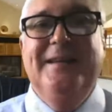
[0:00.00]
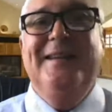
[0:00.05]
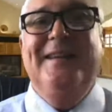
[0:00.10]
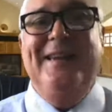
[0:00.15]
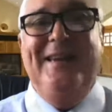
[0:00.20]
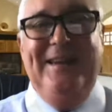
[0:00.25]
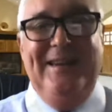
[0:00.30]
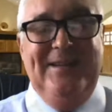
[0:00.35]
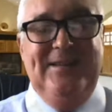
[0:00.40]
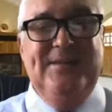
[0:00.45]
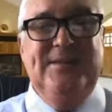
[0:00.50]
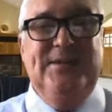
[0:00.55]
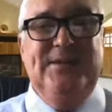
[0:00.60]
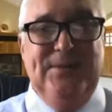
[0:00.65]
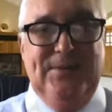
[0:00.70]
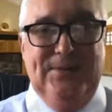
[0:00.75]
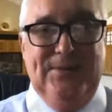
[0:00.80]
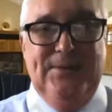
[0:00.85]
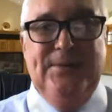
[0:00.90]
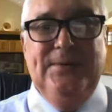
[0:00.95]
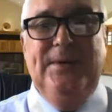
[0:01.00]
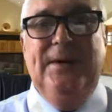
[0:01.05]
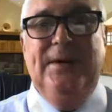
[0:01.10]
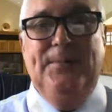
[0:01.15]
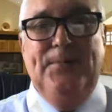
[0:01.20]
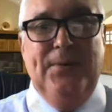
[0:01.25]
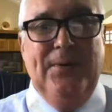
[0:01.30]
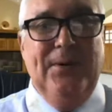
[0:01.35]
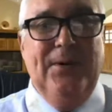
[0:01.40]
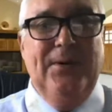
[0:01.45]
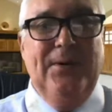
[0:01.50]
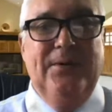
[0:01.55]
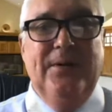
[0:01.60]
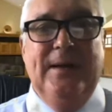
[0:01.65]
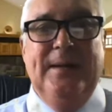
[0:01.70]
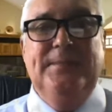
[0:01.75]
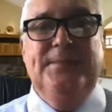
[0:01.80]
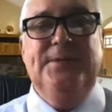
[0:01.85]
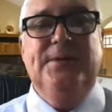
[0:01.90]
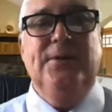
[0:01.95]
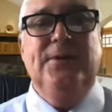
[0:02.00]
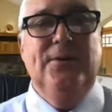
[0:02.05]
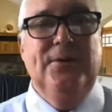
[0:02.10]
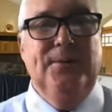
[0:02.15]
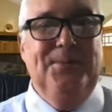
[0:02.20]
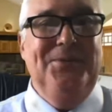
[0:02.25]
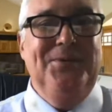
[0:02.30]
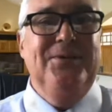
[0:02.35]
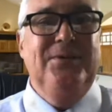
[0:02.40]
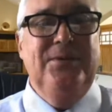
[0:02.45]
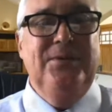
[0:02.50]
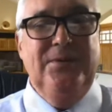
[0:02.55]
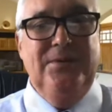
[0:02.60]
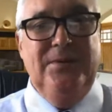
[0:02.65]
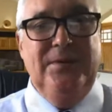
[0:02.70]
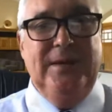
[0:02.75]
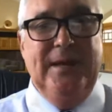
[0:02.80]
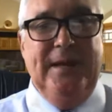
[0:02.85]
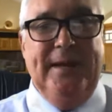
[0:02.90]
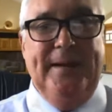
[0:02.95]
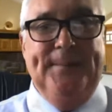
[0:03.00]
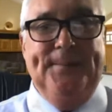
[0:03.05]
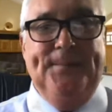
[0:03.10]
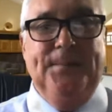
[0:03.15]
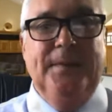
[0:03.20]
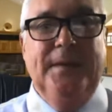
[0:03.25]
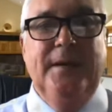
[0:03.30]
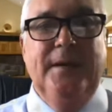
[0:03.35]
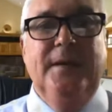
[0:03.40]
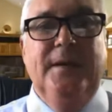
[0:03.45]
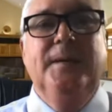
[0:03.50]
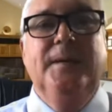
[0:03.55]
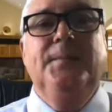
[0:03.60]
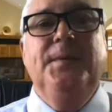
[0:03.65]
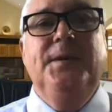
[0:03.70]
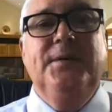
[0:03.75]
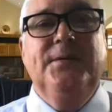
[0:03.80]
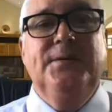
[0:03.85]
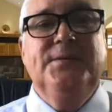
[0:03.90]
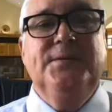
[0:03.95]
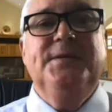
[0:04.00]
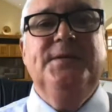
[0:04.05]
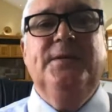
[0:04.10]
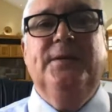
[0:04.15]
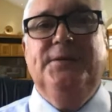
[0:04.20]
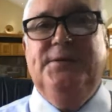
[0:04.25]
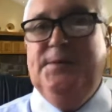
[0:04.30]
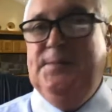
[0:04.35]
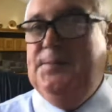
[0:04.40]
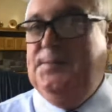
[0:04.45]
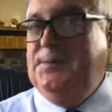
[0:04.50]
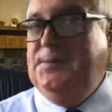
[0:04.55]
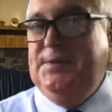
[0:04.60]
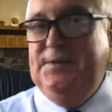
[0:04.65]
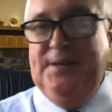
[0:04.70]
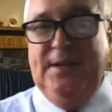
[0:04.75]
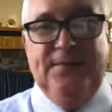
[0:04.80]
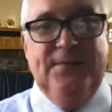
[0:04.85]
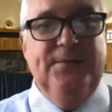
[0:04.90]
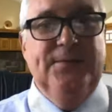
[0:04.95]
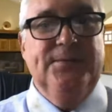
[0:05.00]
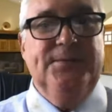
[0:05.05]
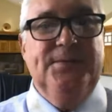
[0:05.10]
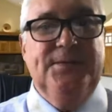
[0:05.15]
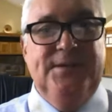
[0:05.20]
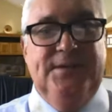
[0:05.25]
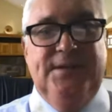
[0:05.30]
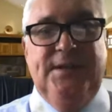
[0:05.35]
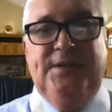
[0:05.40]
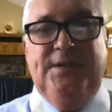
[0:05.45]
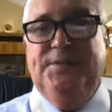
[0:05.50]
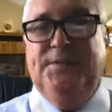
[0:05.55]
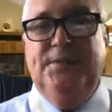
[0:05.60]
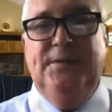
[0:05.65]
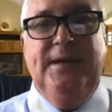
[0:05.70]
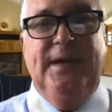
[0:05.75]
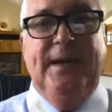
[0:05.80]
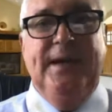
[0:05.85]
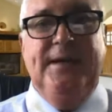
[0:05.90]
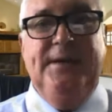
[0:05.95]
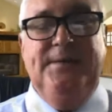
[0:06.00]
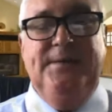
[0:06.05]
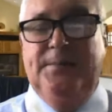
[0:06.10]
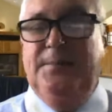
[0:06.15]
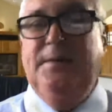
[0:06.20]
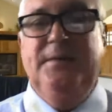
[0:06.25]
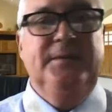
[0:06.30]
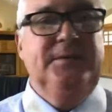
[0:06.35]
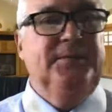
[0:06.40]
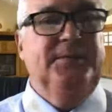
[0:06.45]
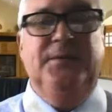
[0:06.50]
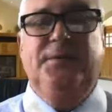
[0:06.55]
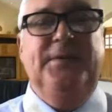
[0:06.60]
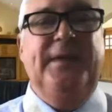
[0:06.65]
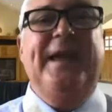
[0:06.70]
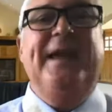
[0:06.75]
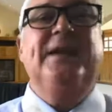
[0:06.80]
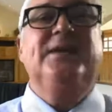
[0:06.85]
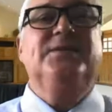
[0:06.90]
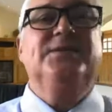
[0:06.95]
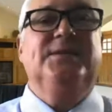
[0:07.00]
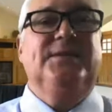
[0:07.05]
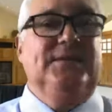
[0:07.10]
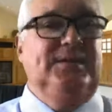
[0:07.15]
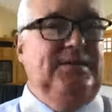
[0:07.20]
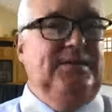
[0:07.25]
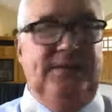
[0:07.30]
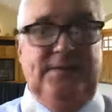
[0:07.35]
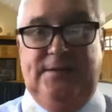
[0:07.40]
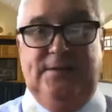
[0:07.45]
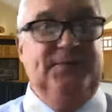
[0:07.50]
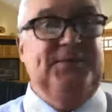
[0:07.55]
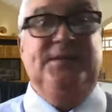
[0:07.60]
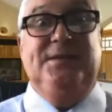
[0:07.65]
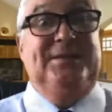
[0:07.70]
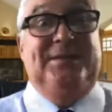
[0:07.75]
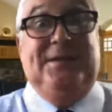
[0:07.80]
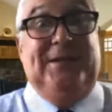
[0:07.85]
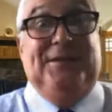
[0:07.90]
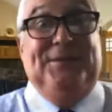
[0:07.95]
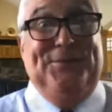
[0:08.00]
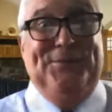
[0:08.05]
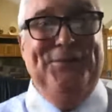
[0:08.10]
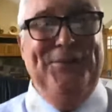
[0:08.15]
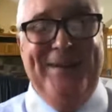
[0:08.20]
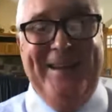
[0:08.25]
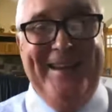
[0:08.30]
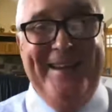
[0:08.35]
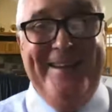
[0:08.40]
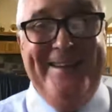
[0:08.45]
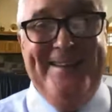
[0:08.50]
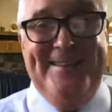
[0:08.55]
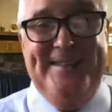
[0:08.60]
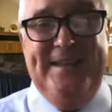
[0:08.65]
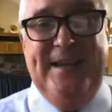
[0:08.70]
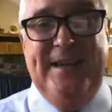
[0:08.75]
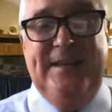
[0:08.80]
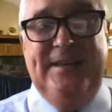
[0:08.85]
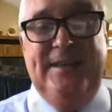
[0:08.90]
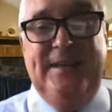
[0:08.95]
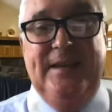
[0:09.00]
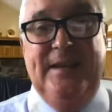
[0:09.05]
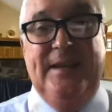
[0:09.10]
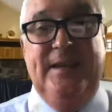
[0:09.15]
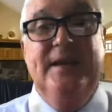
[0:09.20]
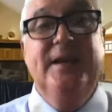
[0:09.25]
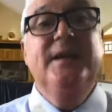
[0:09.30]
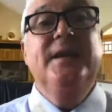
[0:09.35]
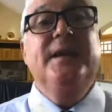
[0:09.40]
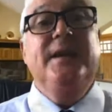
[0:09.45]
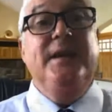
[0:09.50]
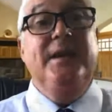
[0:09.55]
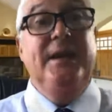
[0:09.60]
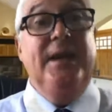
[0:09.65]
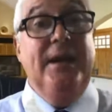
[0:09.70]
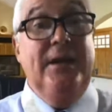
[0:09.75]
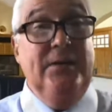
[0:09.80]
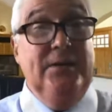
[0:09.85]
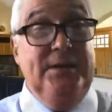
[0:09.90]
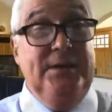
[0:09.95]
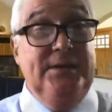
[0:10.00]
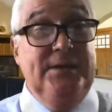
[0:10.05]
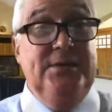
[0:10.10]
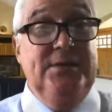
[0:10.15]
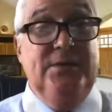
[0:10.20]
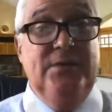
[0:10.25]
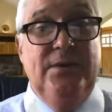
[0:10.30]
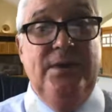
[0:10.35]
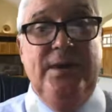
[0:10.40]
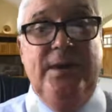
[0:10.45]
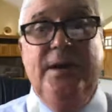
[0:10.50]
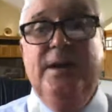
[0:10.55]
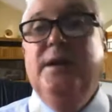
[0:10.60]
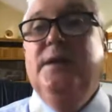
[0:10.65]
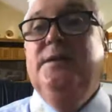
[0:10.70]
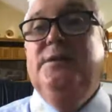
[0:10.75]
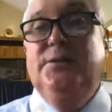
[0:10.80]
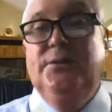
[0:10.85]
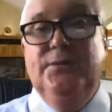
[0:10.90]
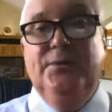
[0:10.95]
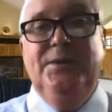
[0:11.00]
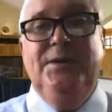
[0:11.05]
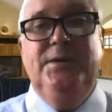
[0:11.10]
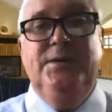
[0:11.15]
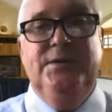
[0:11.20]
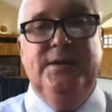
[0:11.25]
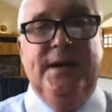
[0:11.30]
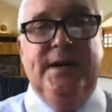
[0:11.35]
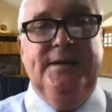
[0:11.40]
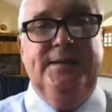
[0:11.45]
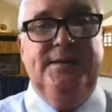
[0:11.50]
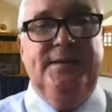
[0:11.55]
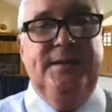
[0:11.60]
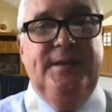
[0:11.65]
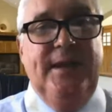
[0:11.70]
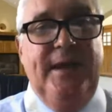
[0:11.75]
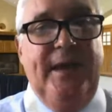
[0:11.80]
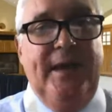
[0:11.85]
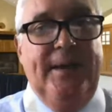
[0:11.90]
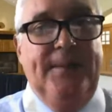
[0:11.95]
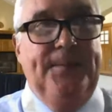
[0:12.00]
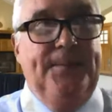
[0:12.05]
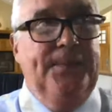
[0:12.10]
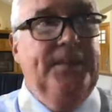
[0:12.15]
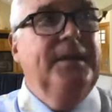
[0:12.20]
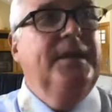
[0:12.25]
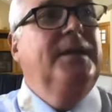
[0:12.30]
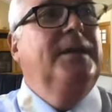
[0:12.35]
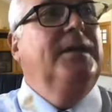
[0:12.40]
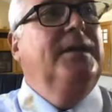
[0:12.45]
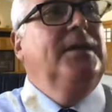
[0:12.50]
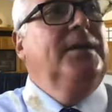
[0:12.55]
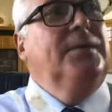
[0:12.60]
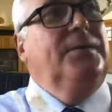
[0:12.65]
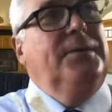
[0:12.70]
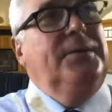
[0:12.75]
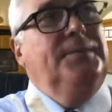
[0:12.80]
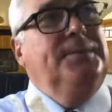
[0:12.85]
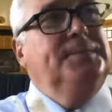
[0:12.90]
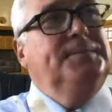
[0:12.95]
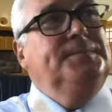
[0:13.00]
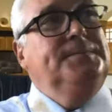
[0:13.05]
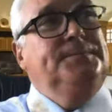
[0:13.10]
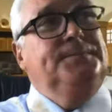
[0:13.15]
into a program to help you do that. Because there are several successful ladies, there's thousands of successful ladies out there in our industry doing just that. Well,